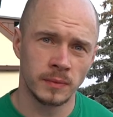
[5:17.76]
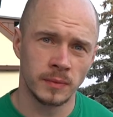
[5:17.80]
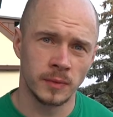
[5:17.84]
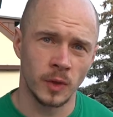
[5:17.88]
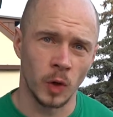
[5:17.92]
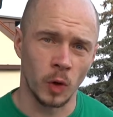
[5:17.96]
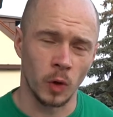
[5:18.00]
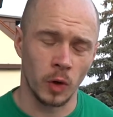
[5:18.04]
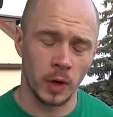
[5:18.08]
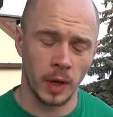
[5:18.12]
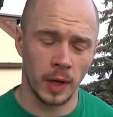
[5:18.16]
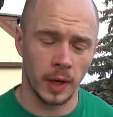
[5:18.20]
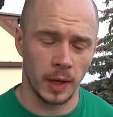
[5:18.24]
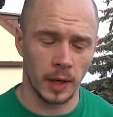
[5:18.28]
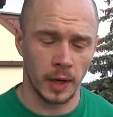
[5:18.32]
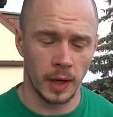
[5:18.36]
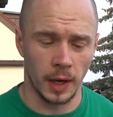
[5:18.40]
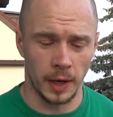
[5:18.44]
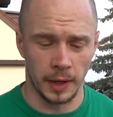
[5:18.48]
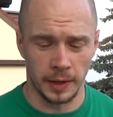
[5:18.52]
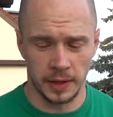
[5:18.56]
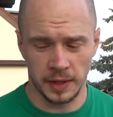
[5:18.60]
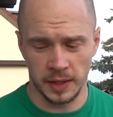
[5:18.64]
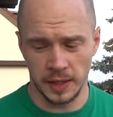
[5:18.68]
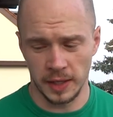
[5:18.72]
Okay,
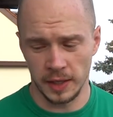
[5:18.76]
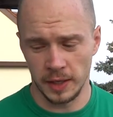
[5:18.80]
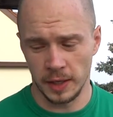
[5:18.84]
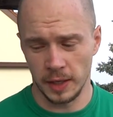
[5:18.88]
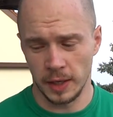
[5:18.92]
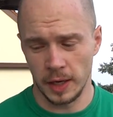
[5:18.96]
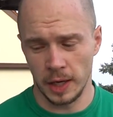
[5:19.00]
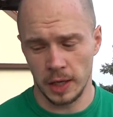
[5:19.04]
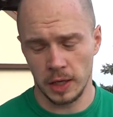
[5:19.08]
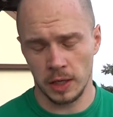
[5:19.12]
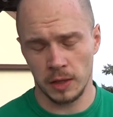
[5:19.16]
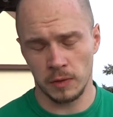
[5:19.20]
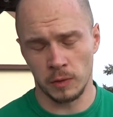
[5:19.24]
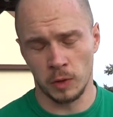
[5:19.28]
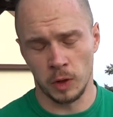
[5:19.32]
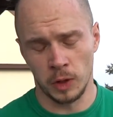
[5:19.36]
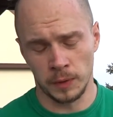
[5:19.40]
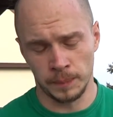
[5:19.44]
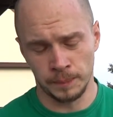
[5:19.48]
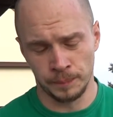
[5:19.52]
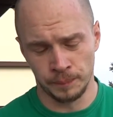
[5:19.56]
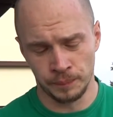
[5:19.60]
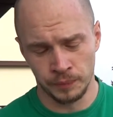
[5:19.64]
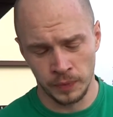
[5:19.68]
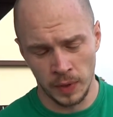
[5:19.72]
guys, to the next one.
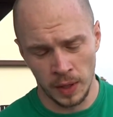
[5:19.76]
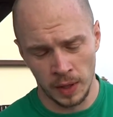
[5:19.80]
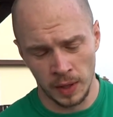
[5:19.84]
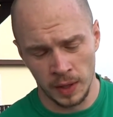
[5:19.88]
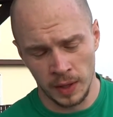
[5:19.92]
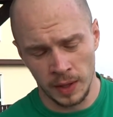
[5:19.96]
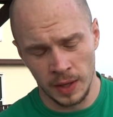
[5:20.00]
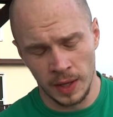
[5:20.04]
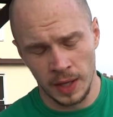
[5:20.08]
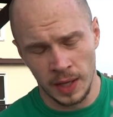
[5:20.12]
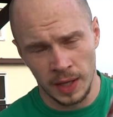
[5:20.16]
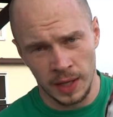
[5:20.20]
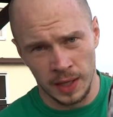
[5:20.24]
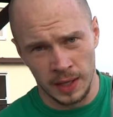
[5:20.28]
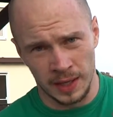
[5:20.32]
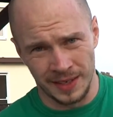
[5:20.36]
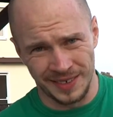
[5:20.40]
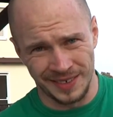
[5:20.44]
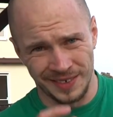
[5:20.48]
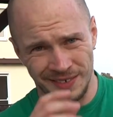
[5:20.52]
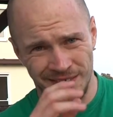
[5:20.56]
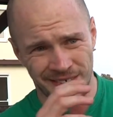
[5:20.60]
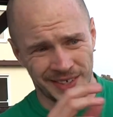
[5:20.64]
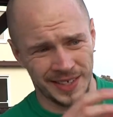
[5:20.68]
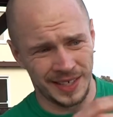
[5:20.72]
And
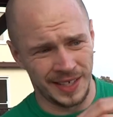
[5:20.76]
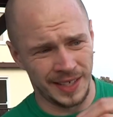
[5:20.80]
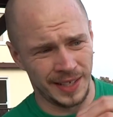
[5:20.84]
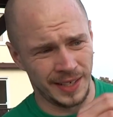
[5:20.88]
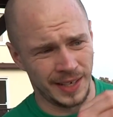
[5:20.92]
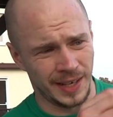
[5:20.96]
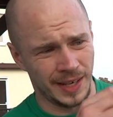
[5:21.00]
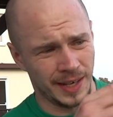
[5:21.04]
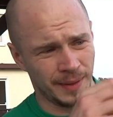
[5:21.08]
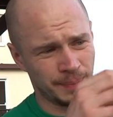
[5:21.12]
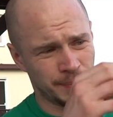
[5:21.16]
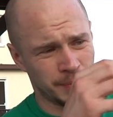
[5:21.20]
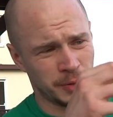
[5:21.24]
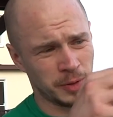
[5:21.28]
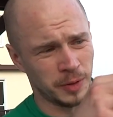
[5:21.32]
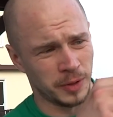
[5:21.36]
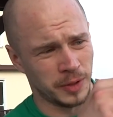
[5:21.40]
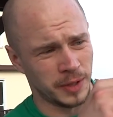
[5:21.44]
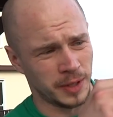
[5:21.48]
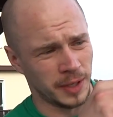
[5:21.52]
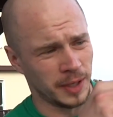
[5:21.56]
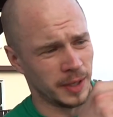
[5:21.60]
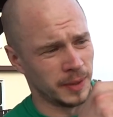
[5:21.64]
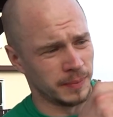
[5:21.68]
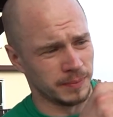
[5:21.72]
you see I put
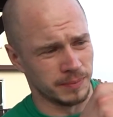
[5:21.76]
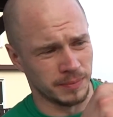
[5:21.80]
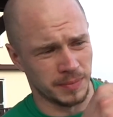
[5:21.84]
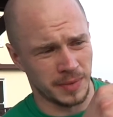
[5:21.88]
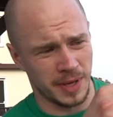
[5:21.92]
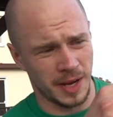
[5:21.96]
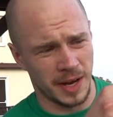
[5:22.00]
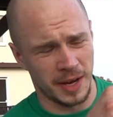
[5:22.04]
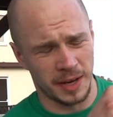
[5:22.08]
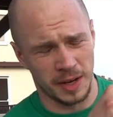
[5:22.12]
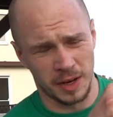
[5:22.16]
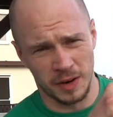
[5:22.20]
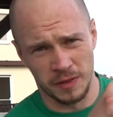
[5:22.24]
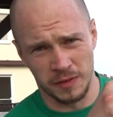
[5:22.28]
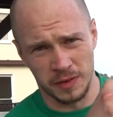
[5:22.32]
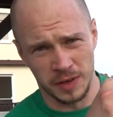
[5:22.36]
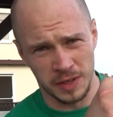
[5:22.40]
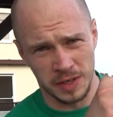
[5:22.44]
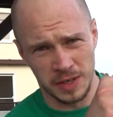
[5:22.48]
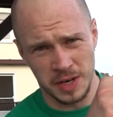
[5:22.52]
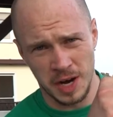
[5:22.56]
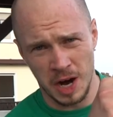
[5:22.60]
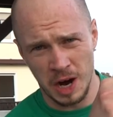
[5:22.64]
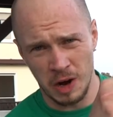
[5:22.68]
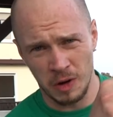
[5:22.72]
kind of a
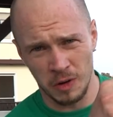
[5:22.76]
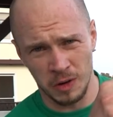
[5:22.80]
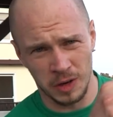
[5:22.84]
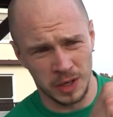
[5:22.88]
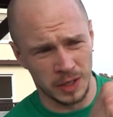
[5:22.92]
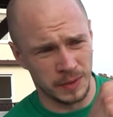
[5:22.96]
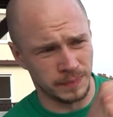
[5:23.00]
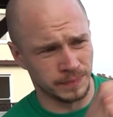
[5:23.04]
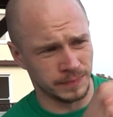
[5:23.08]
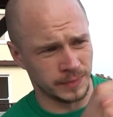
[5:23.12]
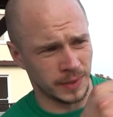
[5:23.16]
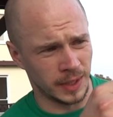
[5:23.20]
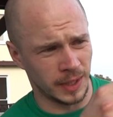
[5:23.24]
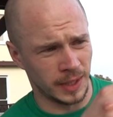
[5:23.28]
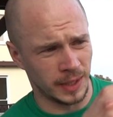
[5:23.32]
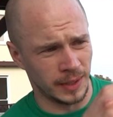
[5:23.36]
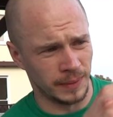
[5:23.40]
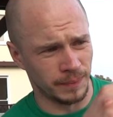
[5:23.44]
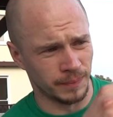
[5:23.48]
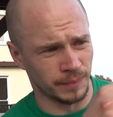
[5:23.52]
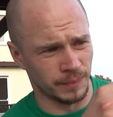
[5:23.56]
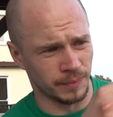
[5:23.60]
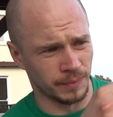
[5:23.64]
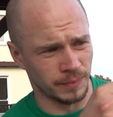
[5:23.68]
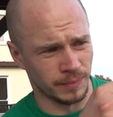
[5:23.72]
towel,
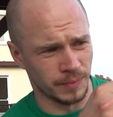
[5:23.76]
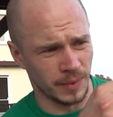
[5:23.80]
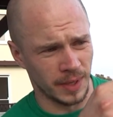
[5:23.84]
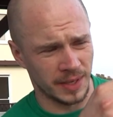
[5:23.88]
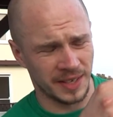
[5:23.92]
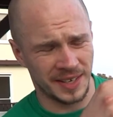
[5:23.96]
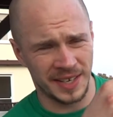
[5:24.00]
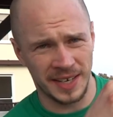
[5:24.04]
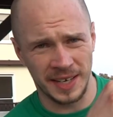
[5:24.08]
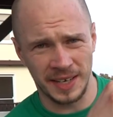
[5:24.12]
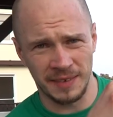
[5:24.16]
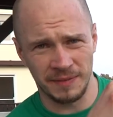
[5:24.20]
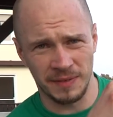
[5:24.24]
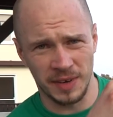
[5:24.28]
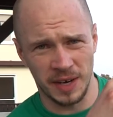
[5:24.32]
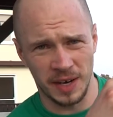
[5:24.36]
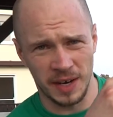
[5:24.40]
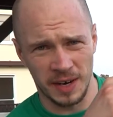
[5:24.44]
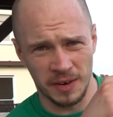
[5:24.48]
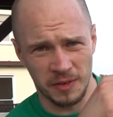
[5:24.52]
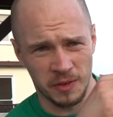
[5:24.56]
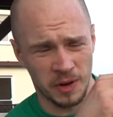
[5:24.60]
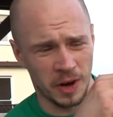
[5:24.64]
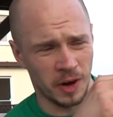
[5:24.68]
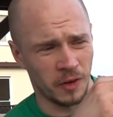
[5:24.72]
a zewa
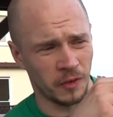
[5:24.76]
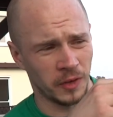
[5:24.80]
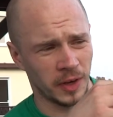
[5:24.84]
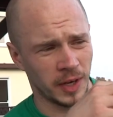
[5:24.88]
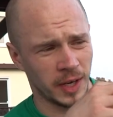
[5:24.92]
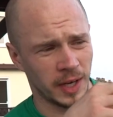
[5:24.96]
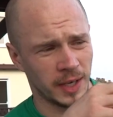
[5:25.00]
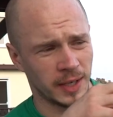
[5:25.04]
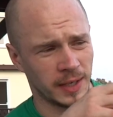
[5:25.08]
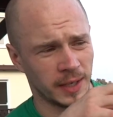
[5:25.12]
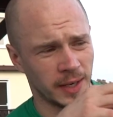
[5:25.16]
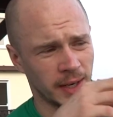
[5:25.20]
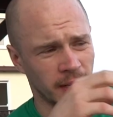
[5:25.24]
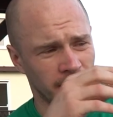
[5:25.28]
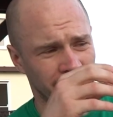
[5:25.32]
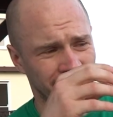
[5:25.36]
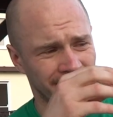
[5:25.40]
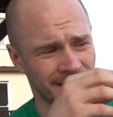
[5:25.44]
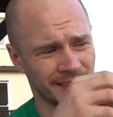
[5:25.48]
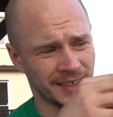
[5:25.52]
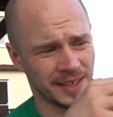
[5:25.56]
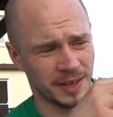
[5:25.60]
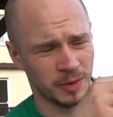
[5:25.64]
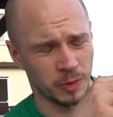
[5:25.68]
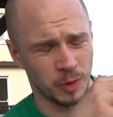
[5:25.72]
around it, and
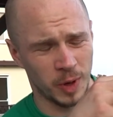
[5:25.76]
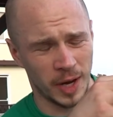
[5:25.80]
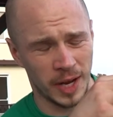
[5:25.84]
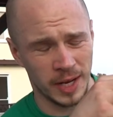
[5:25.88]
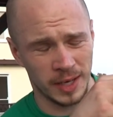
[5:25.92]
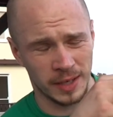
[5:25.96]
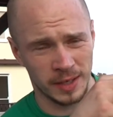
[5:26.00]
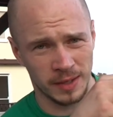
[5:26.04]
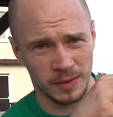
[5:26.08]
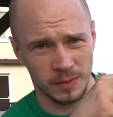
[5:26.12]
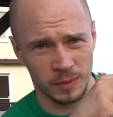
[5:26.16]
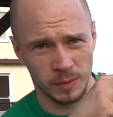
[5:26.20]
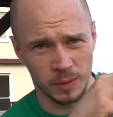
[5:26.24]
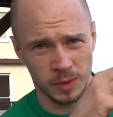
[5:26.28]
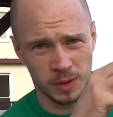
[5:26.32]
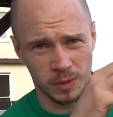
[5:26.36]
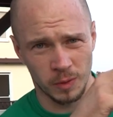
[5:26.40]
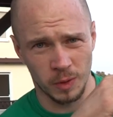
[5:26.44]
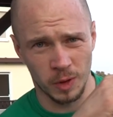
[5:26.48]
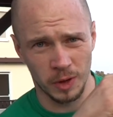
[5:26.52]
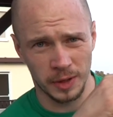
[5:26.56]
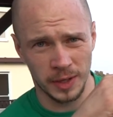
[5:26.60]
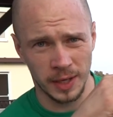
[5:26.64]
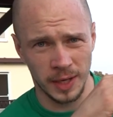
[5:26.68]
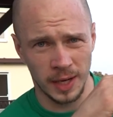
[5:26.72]
it's red with
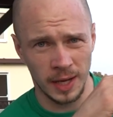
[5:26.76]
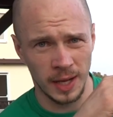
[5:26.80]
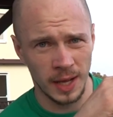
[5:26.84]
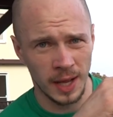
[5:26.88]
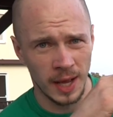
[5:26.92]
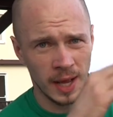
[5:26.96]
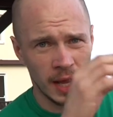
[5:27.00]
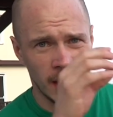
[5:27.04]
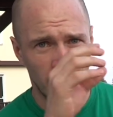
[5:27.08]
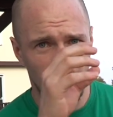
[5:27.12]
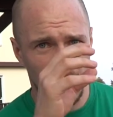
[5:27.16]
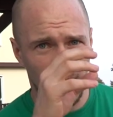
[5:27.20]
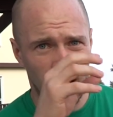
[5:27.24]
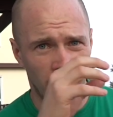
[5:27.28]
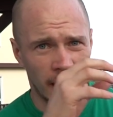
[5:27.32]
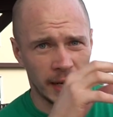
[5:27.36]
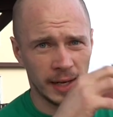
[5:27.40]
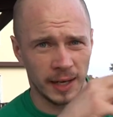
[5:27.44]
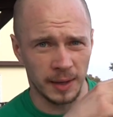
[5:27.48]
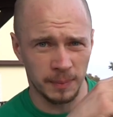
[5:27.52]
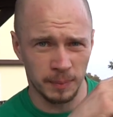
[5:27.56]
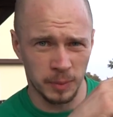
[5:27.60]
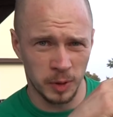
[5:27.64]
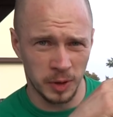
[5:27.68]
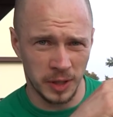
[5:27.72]
water, and
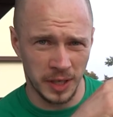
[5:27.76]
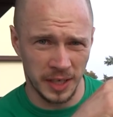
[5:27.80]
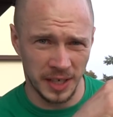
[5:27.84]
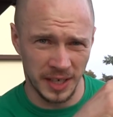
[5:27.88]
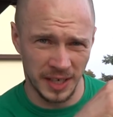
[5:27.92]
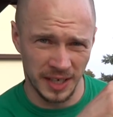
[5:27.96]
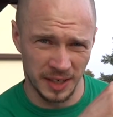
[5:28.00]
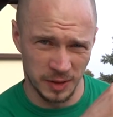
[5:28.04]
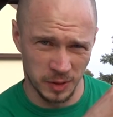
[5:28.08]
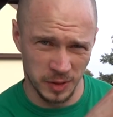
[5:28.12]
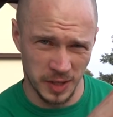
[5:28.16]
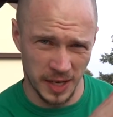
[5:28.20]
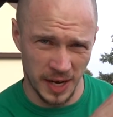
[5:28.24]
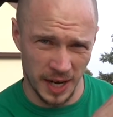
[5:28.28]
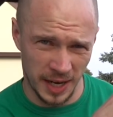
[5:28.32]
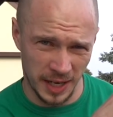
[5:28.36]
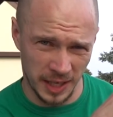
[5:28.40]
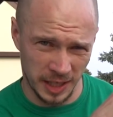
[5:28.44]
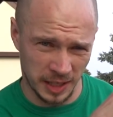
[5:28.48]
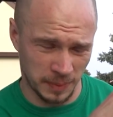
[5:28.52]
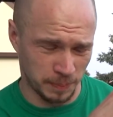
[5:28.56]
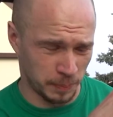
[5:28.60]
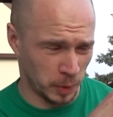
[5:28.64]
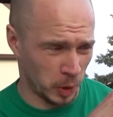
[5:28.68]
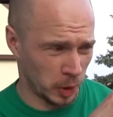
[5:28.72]
I put it into the
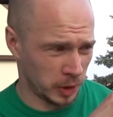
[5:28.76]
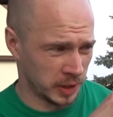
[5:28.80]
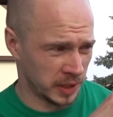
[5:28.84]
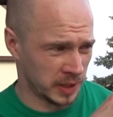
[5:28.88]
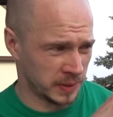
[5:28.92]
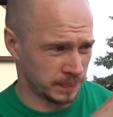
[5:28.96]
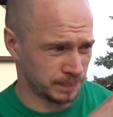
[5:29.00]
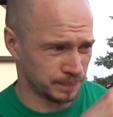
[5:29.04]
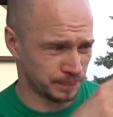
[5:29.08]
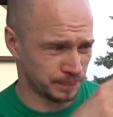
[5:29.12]
ice box.